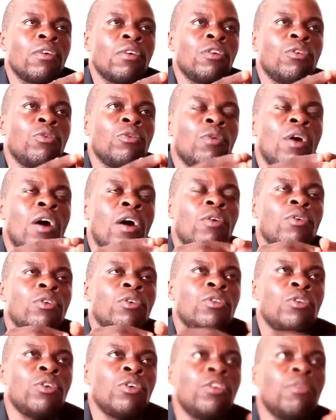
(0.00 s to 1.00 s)
Your
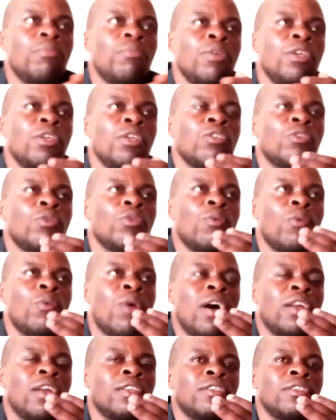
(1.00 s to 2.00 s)
autonomy
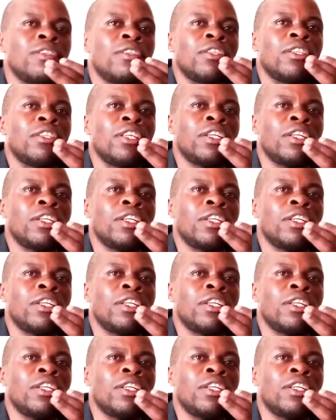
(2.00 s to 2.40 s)
towards the